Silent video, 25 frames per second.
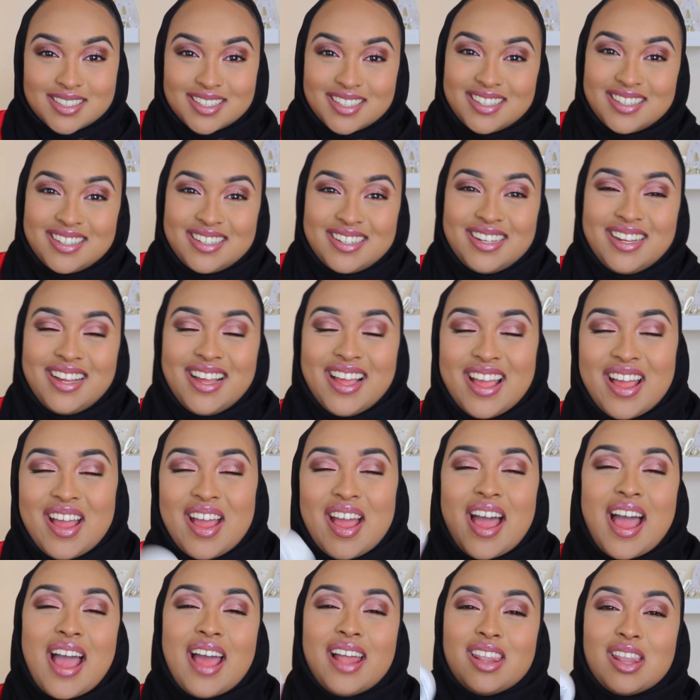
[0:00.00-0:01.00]

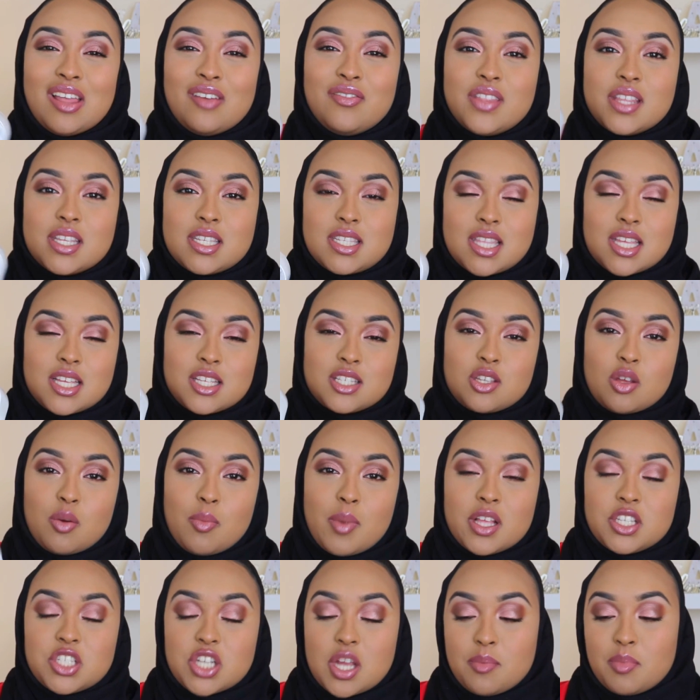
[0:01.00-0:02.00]
I love this thing so much.